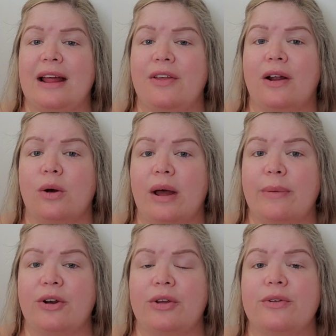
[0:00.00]
and I thought, oh, I
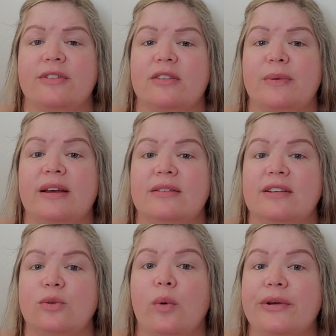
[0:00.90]
better use this because
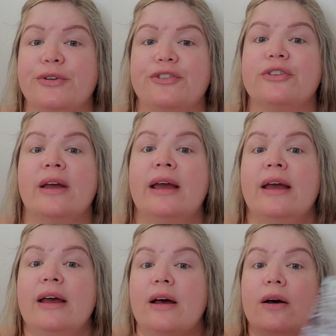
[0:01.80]
these oils
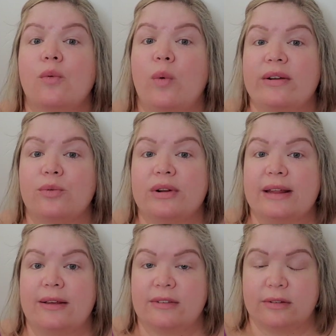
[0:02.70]
want
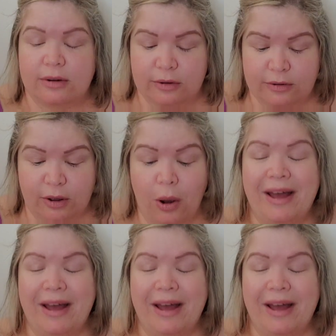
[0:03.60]
released. So